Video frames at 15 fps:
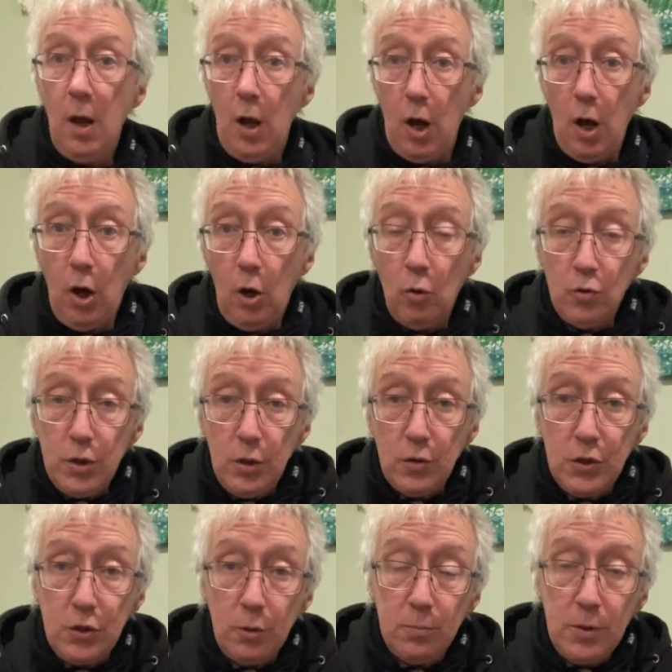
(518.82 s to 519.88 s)
A whole new
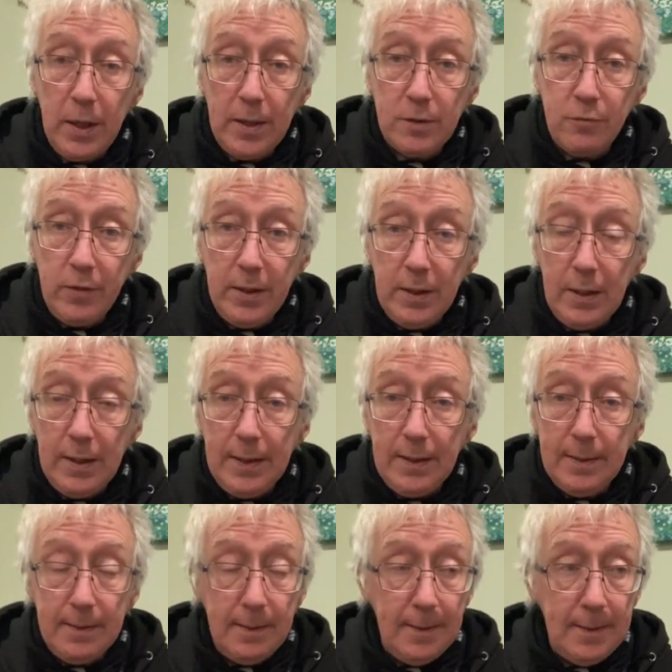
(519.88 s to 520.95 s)
subject really.
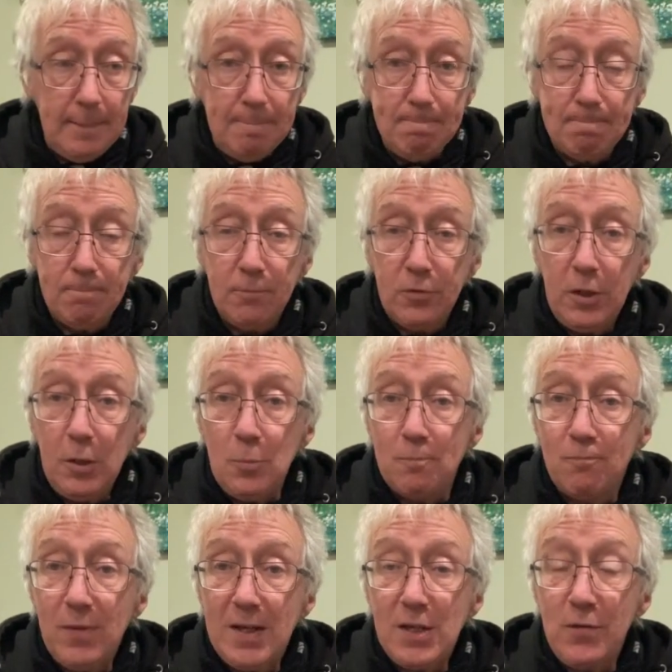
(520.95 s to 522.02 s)
So
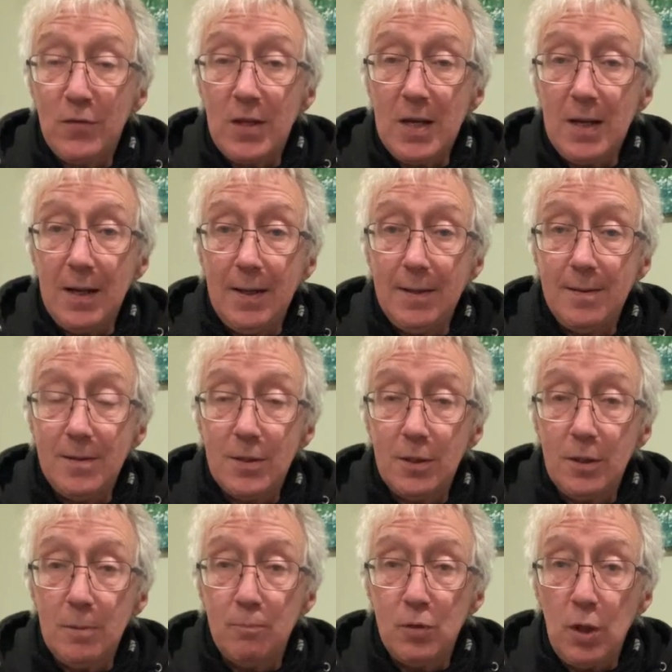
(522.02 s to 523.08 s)
thank you for that, and
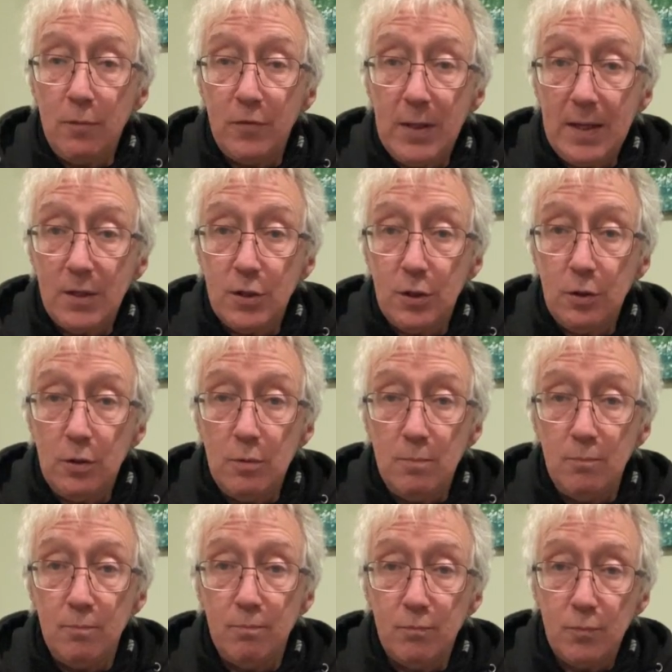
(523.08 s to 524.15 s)
don't forget to
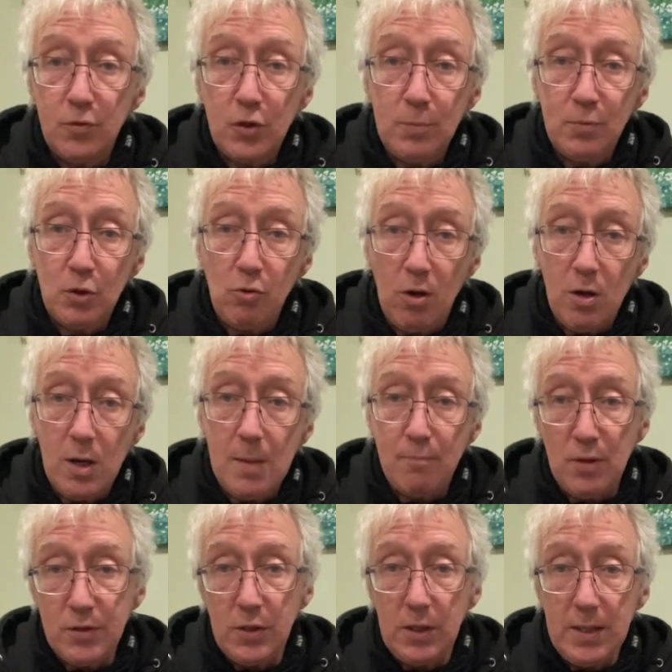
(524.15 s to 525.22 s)
subscribe,
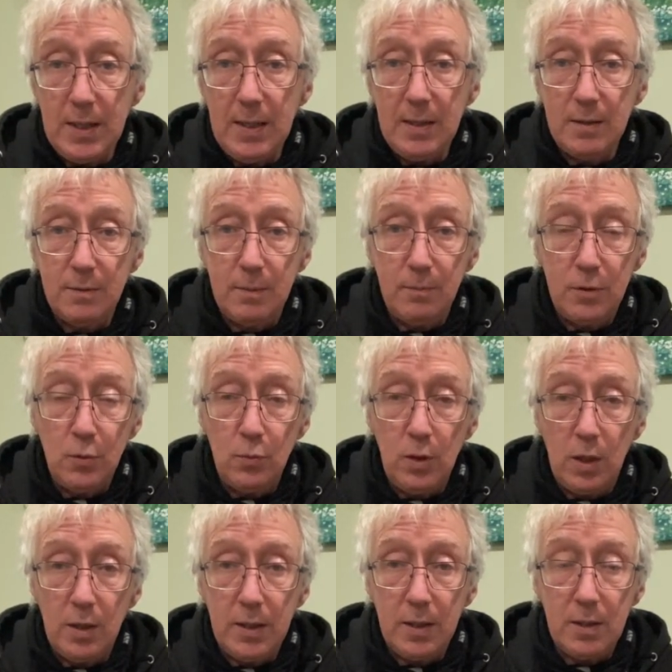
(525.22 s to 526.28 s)
press a link, do a
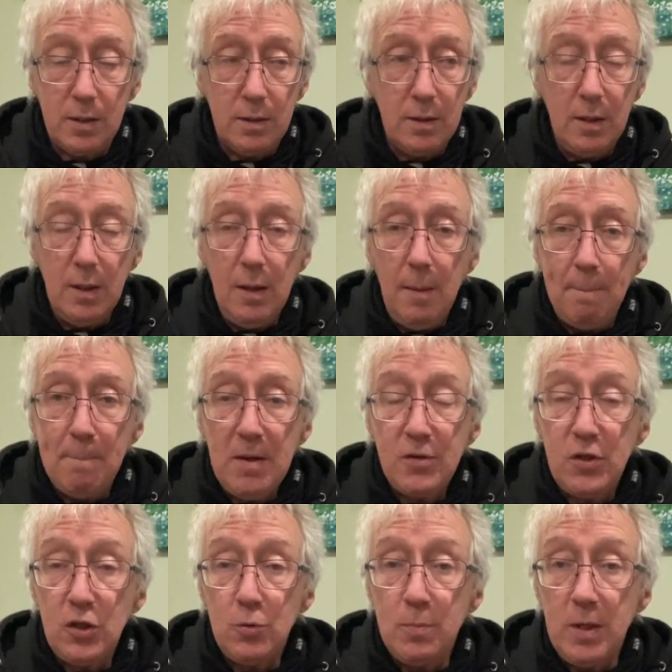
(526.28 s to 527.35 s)
like,
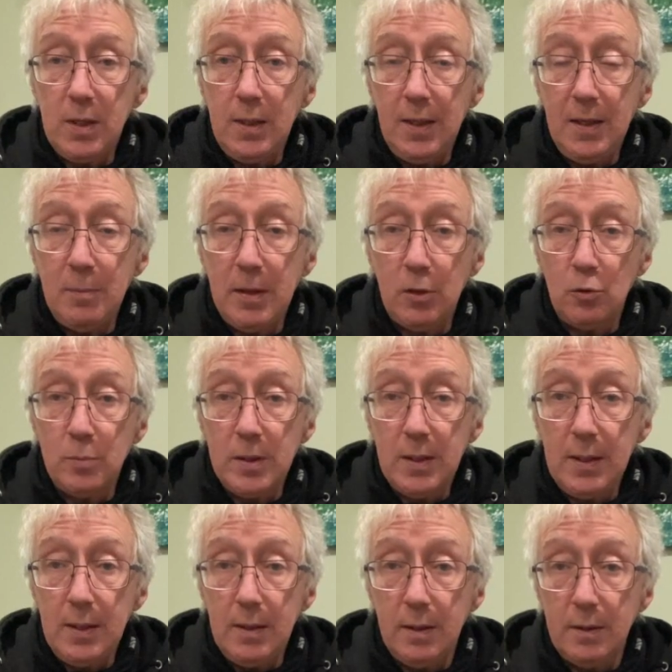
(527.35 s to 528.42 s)
message me, email
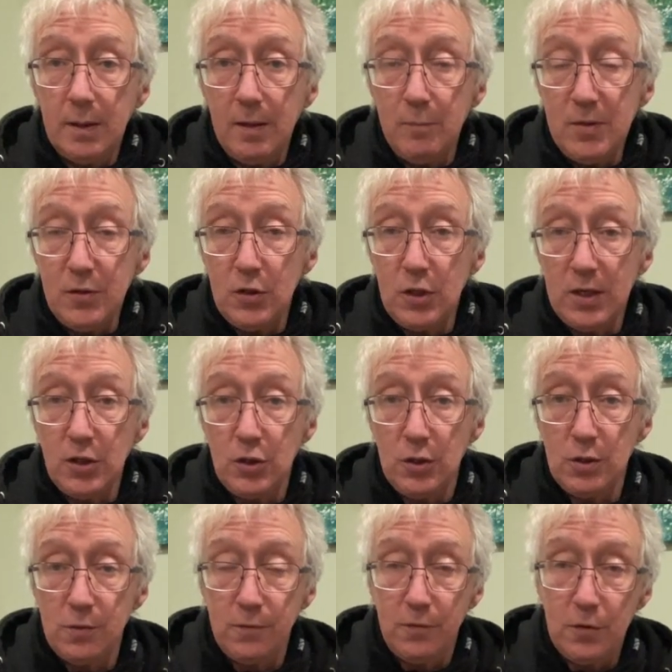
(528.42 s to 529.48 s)
me, give me
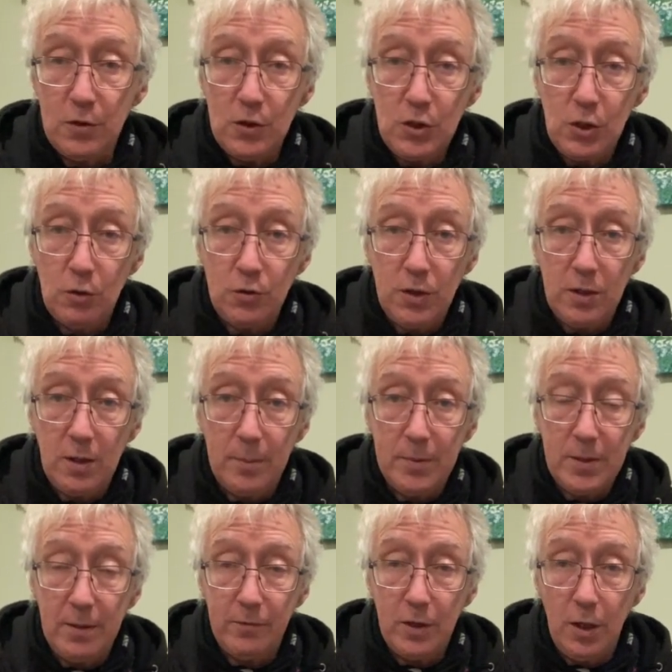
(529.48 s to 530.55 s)
suggestions for songs you'd like me
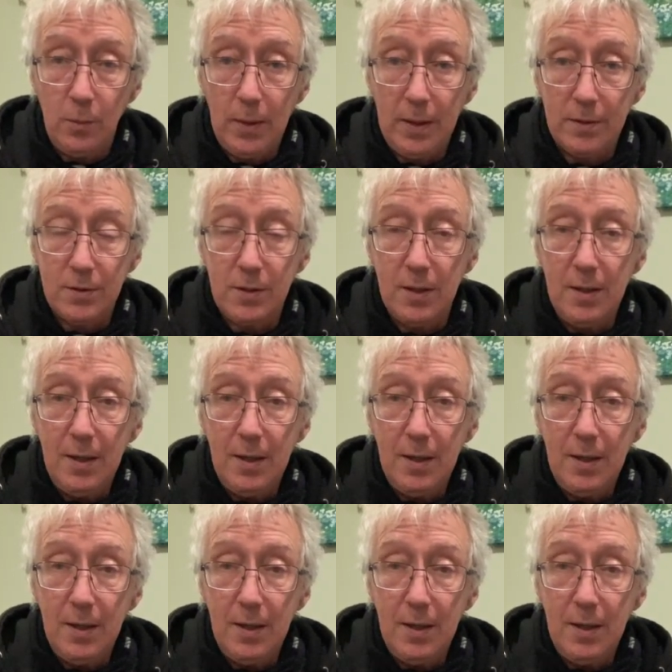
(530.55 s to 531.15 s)
to have a go at.